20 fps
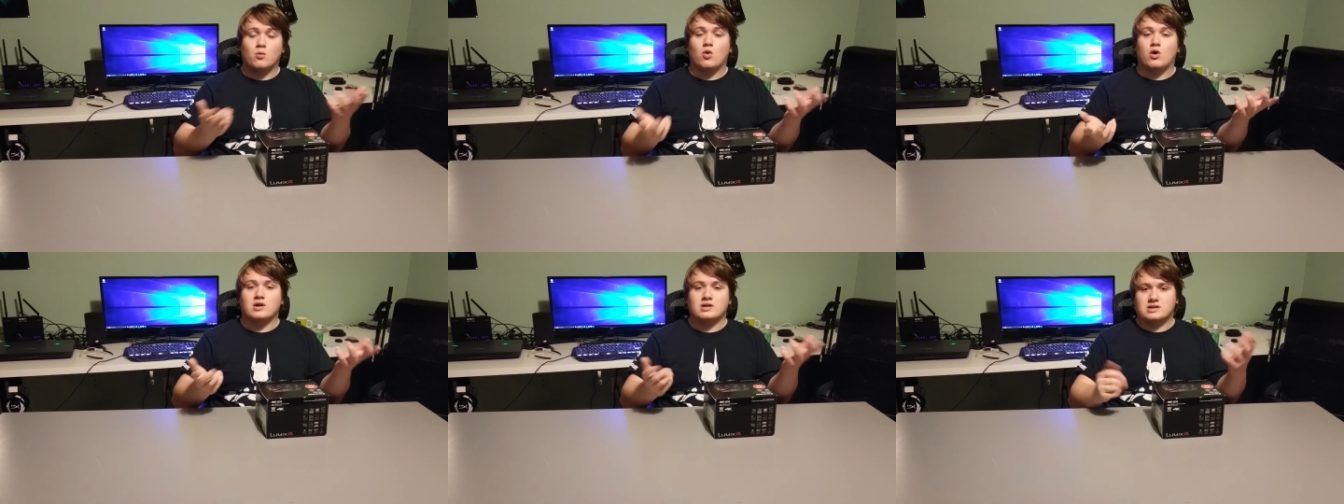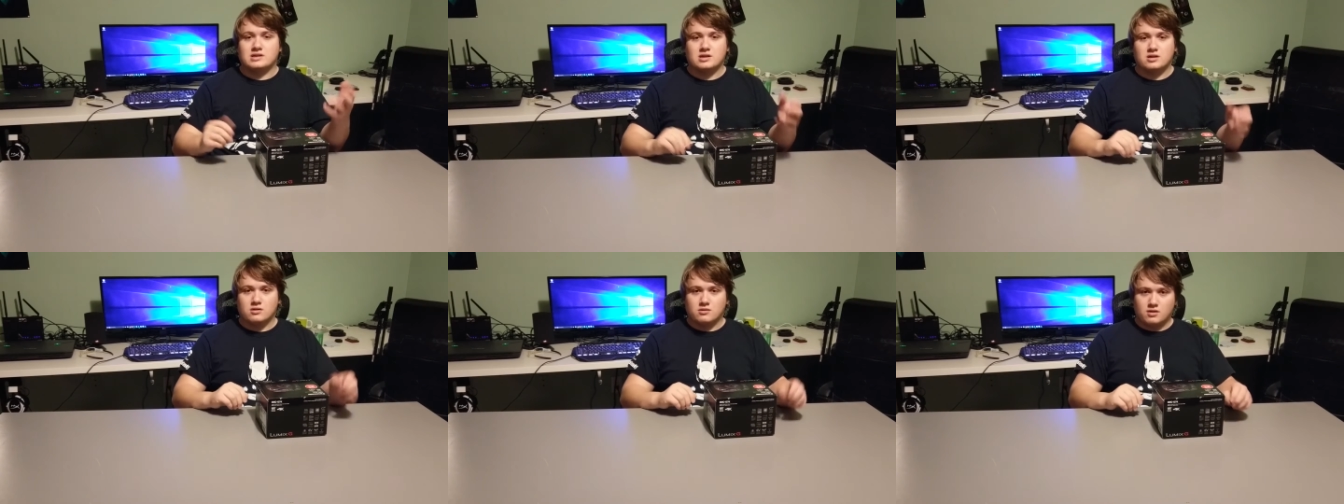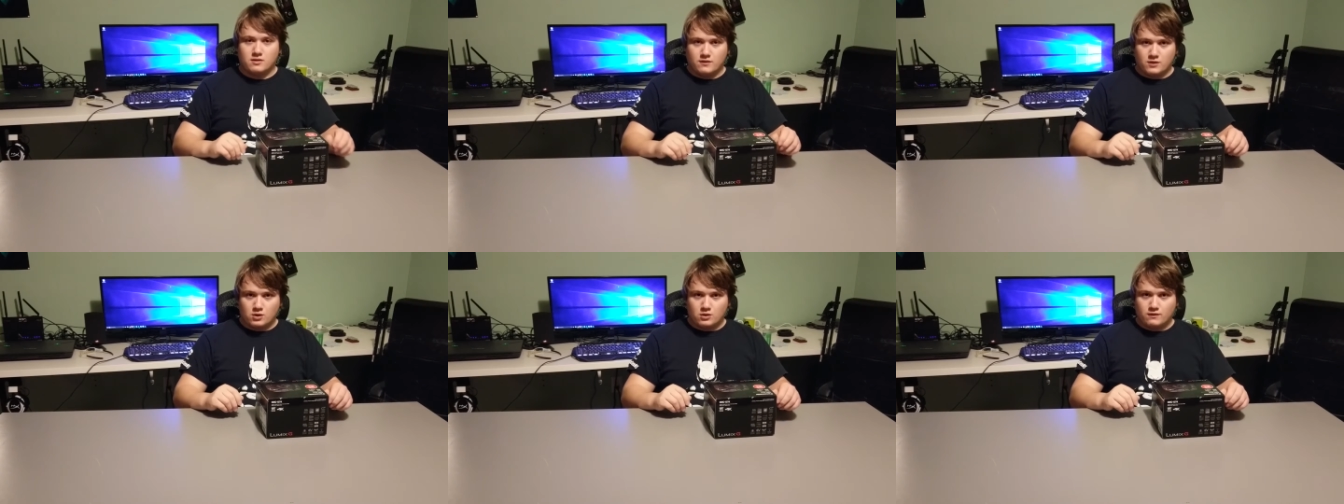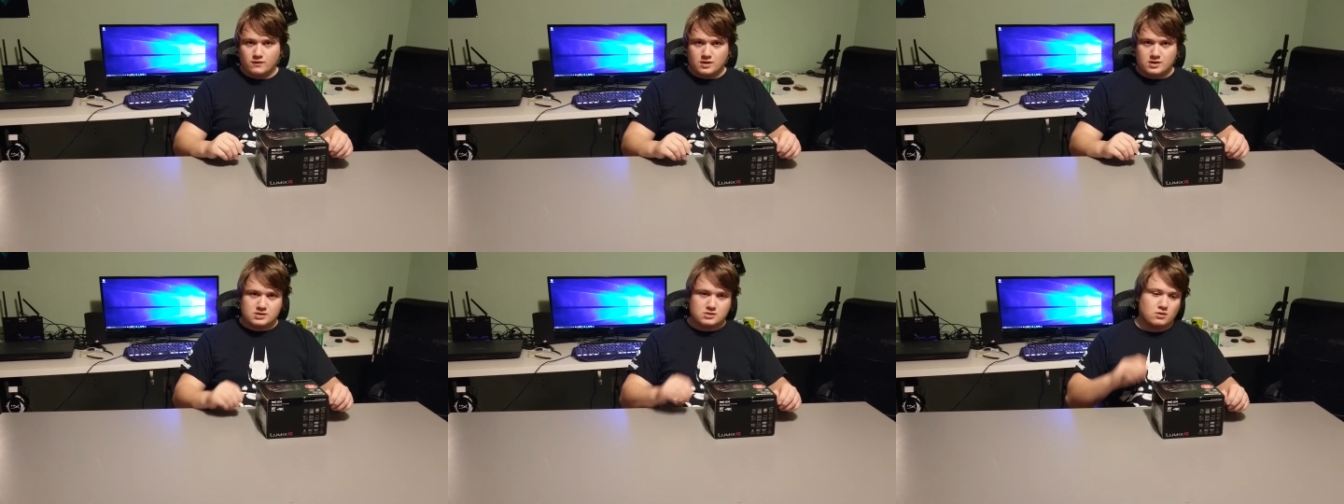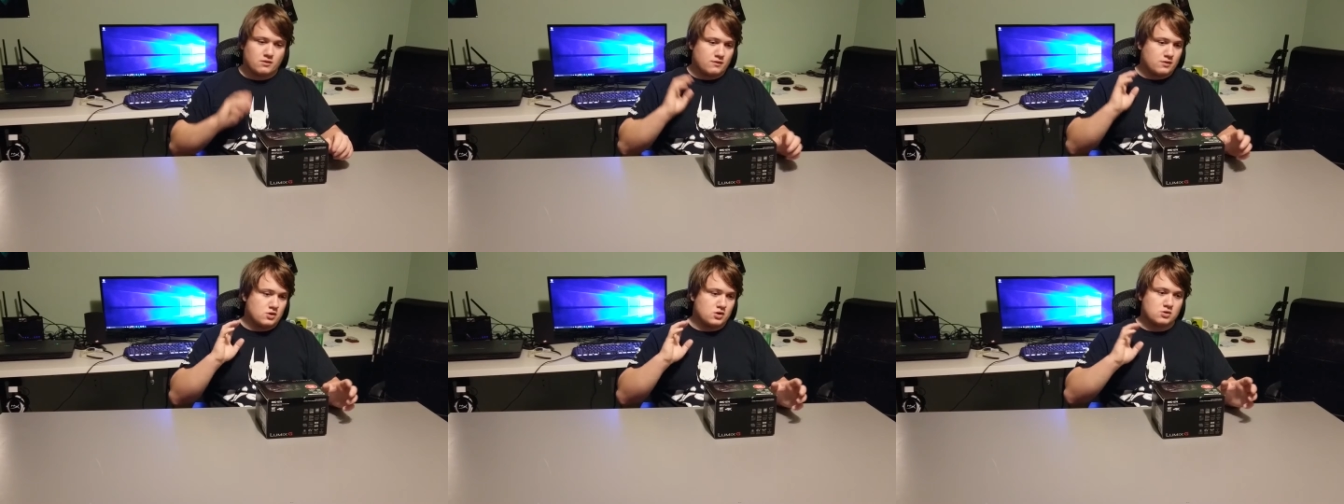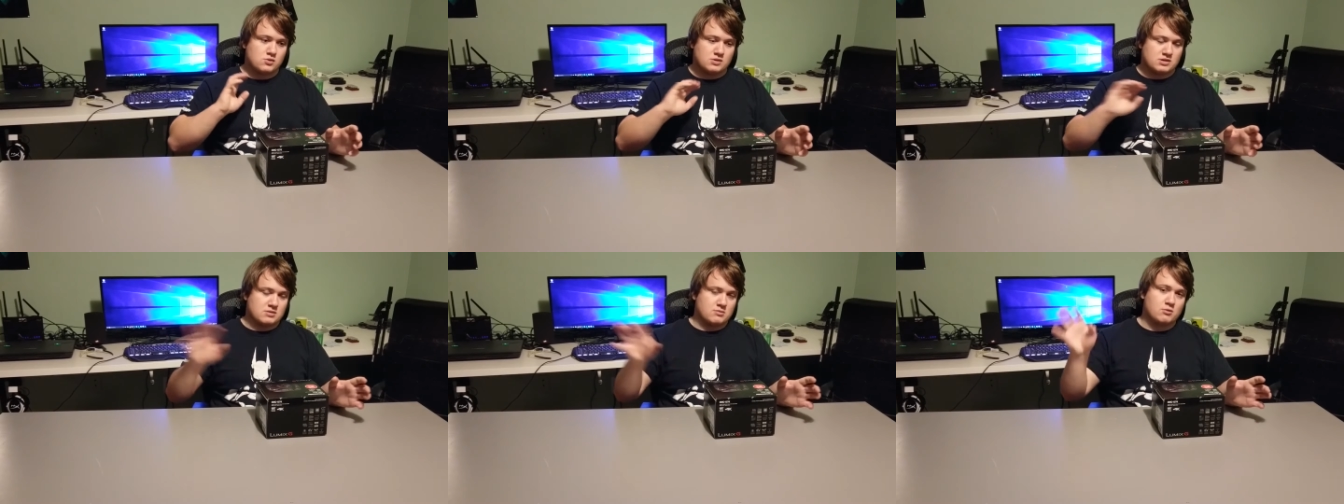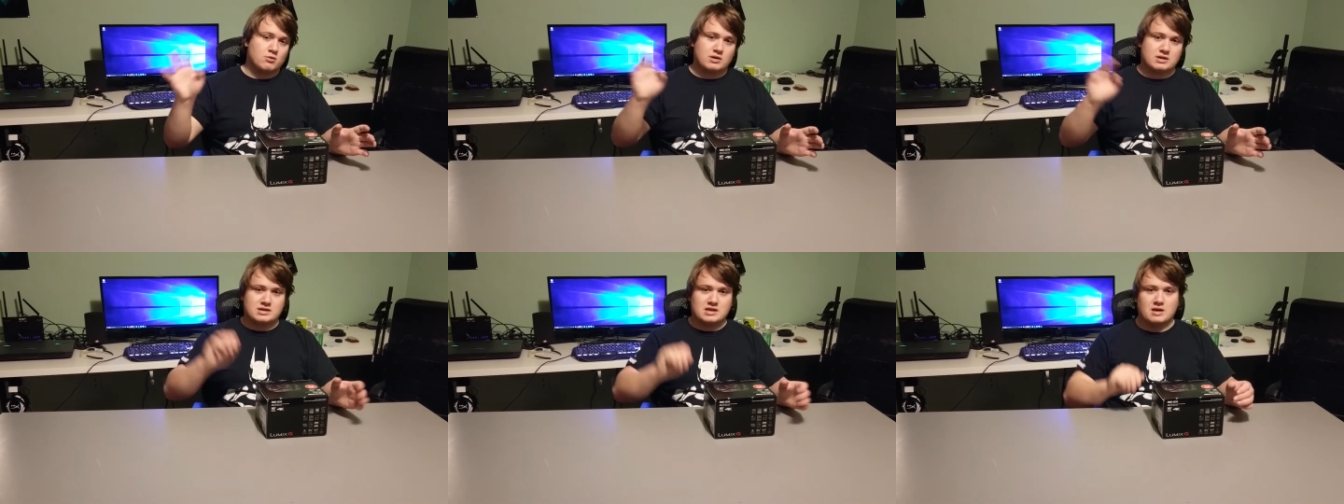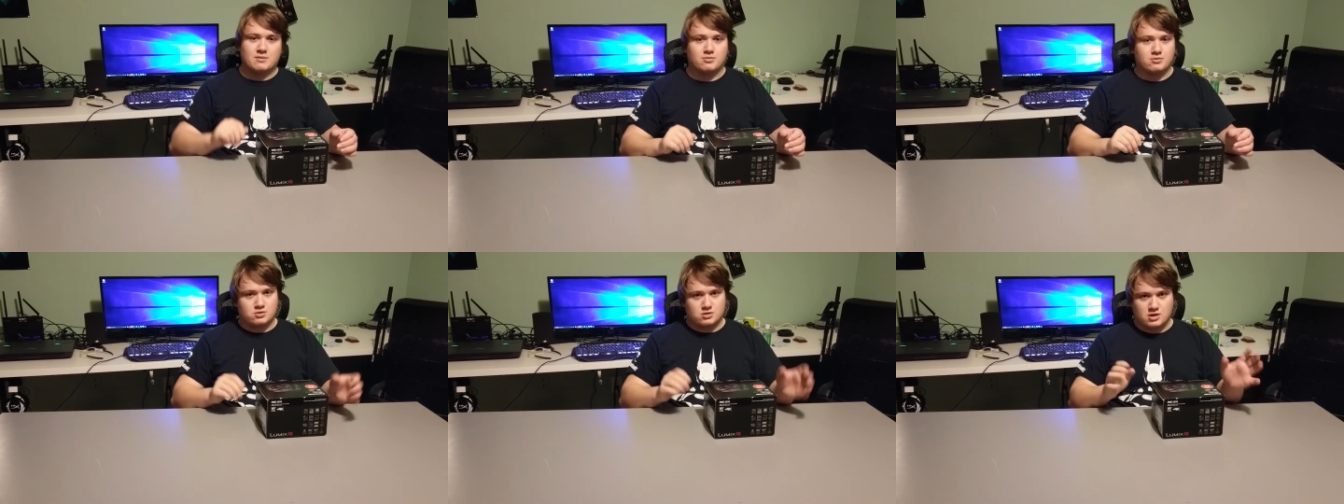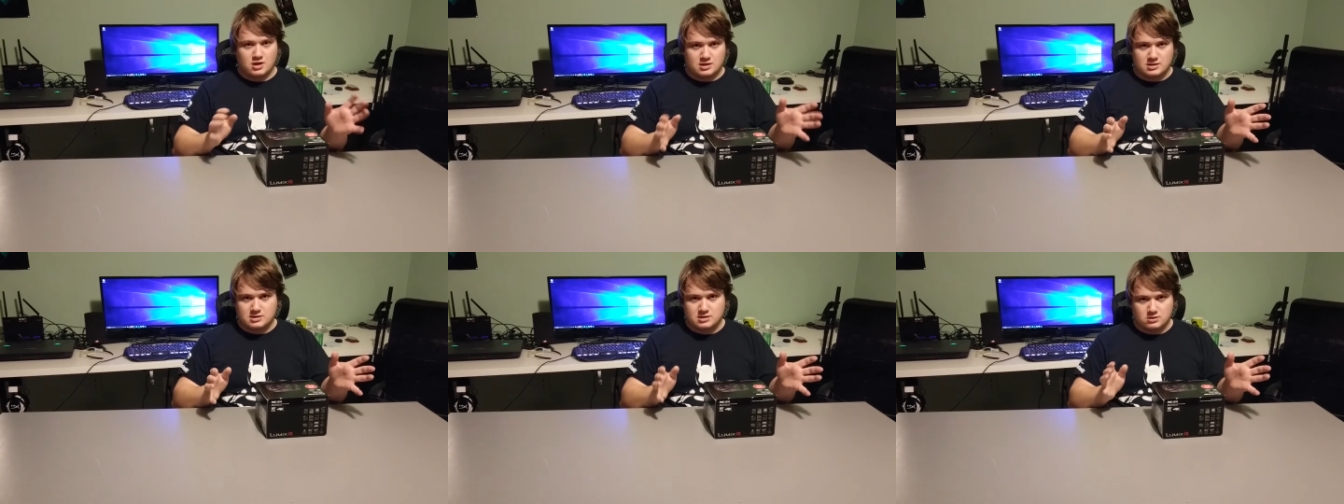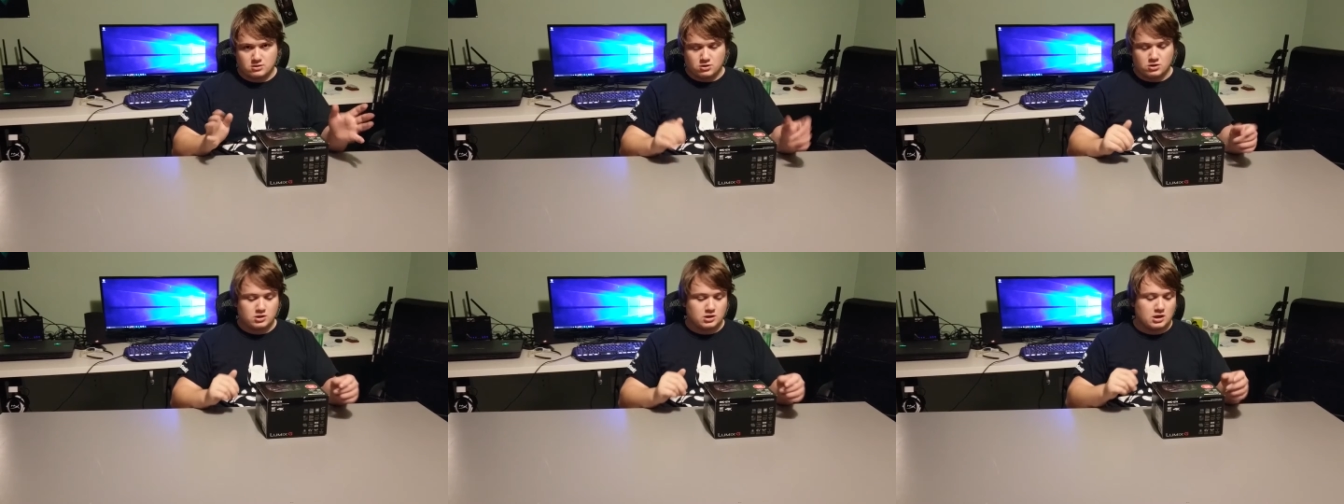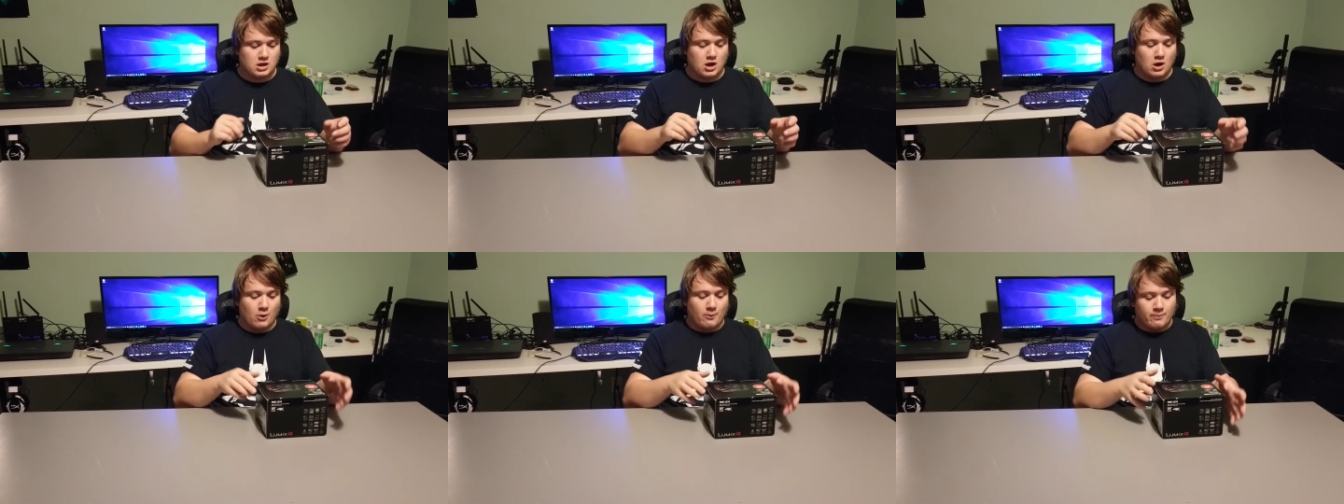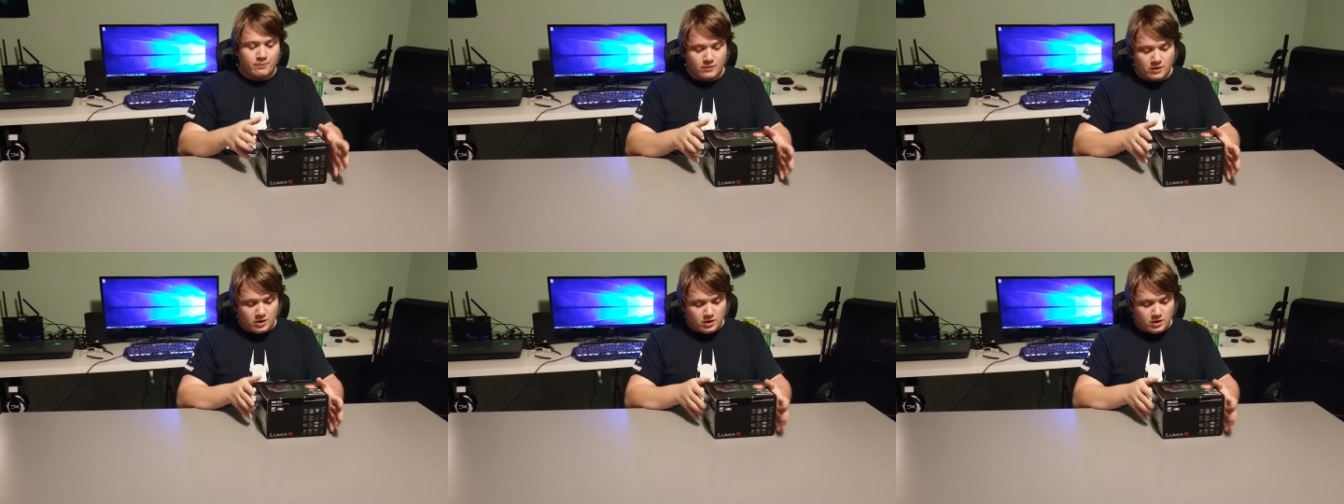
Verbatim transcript: want to see a review of this or if you just want some quick sample shots and you're good to go.